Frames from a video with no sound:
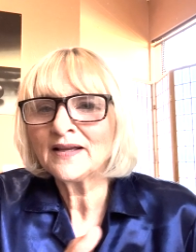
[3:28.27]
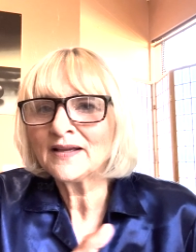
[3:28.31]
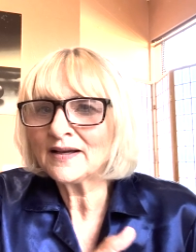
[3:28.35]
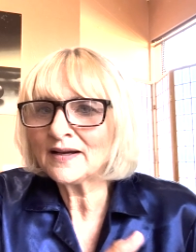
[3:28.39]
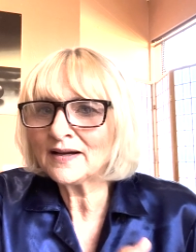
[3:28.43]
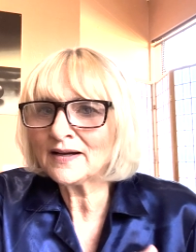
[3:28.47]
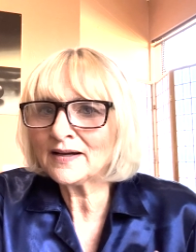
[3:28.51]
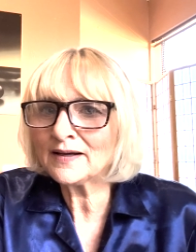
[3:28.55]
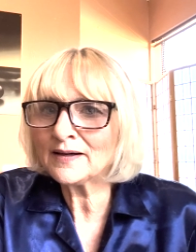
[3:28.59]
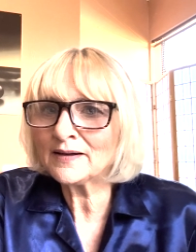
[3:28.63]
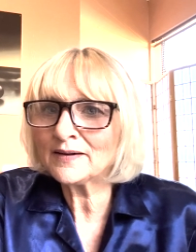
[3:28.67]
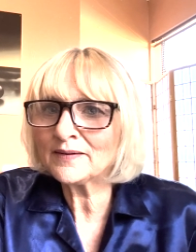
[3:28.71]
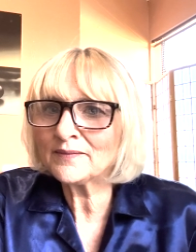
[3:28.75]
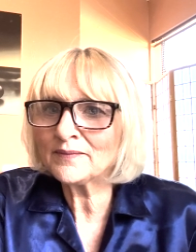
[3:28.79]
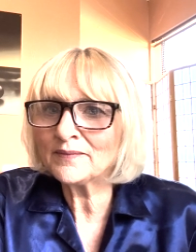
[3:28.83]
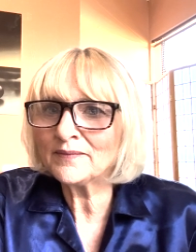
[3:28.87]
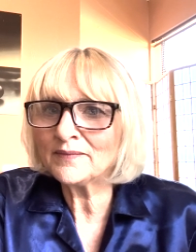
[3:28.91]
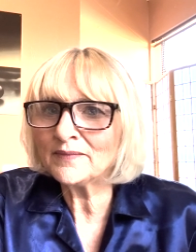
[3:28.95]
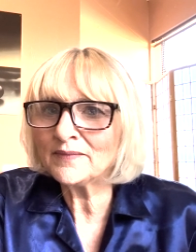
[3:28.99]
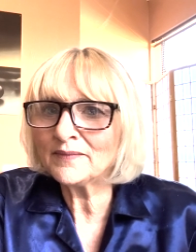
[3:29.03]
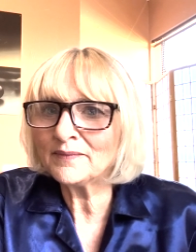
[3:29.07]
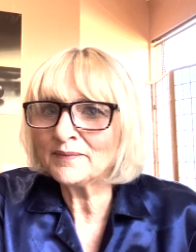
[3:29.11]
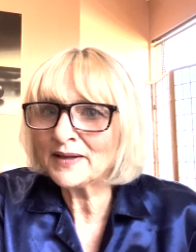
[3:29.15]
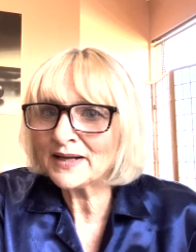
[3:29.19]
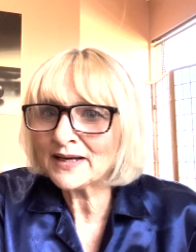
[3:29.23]
uh,
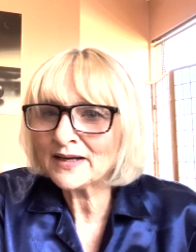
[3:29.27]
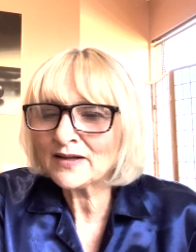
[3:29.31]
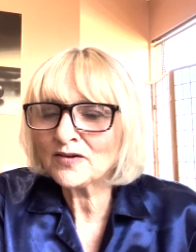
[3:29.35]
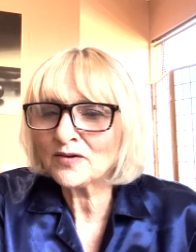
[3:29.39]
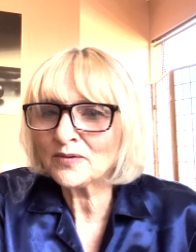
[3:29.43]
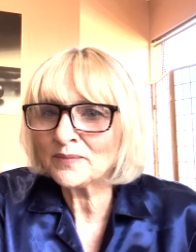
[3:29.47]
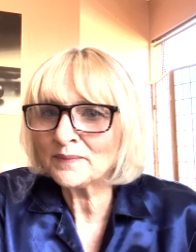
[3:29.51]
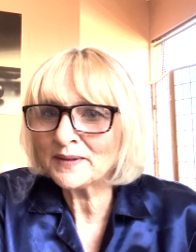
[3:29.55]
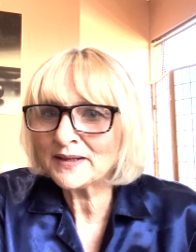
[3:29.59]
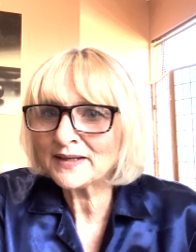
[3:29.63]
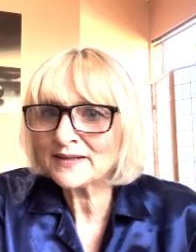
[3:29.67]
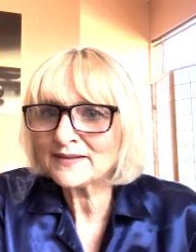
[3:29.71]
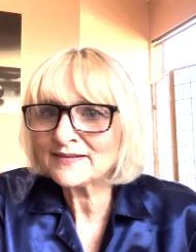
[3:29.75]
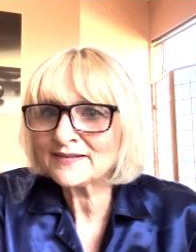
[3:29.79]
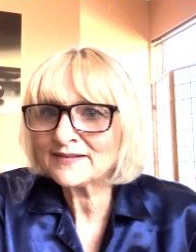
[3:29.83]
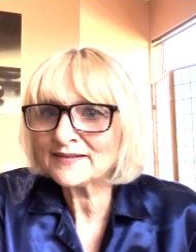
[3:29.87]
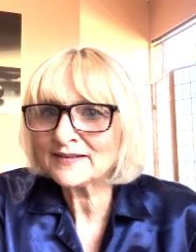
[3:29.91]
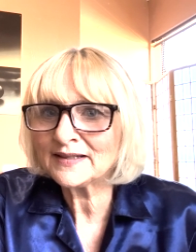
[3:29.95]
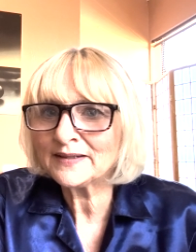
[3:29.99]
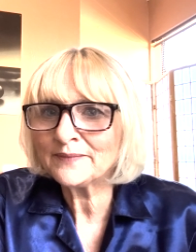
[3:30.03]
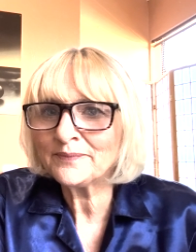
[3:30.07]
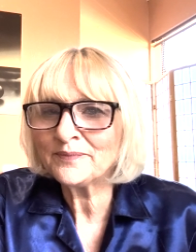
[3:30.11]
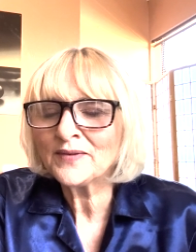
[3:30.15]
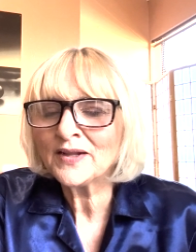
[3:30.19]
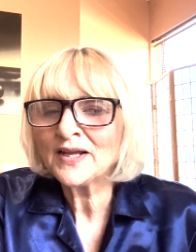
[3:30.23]
medical
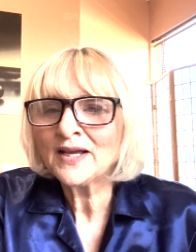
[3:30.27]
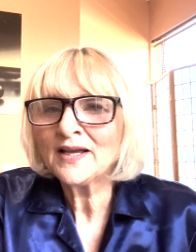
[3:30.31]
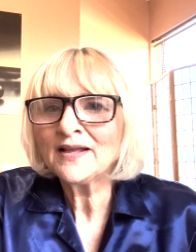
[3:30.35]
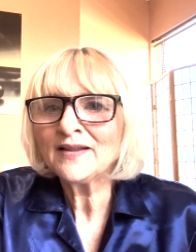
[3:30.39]
medicine,